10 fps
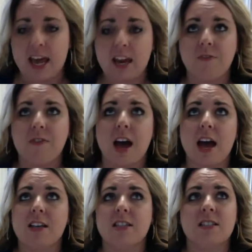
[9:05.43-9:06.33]
And if
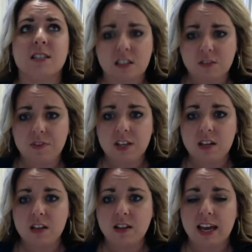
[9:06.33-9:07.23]
I still
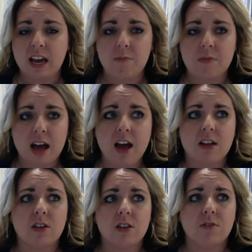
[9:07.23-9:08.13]
feel like I'm not
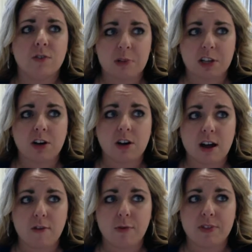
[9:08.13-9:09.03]
familiar
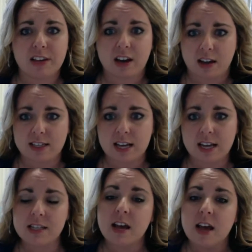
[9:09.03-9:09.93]
enough with the content,